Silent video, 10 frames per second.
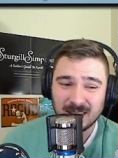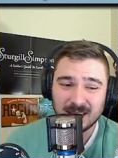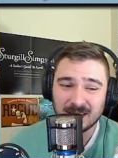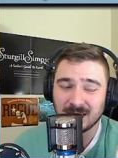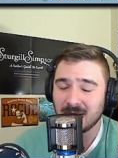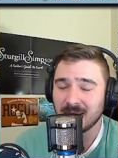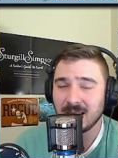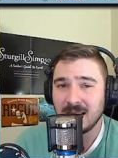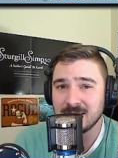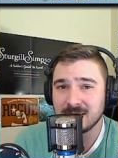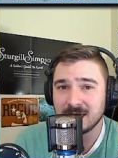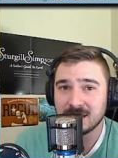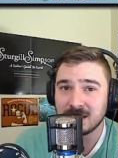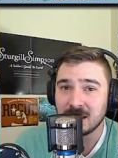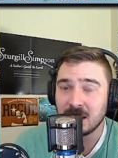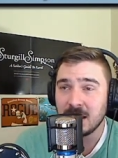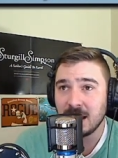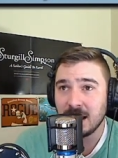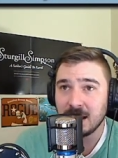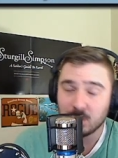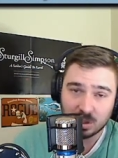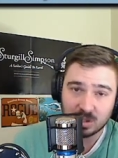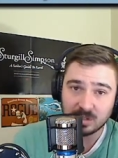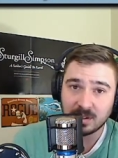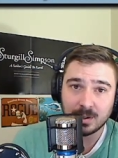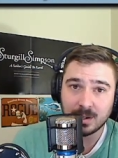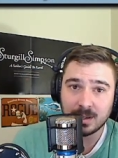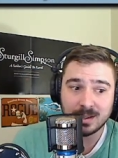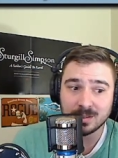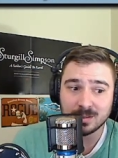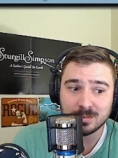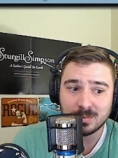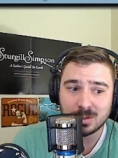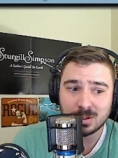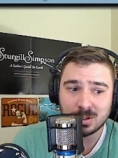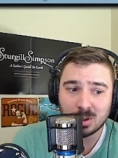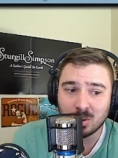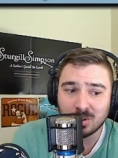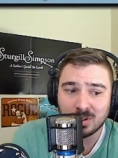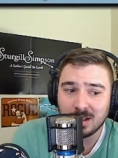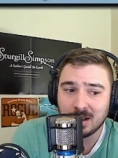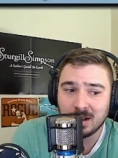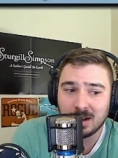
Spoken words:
I think a lot of the haziness and or clarity is totally,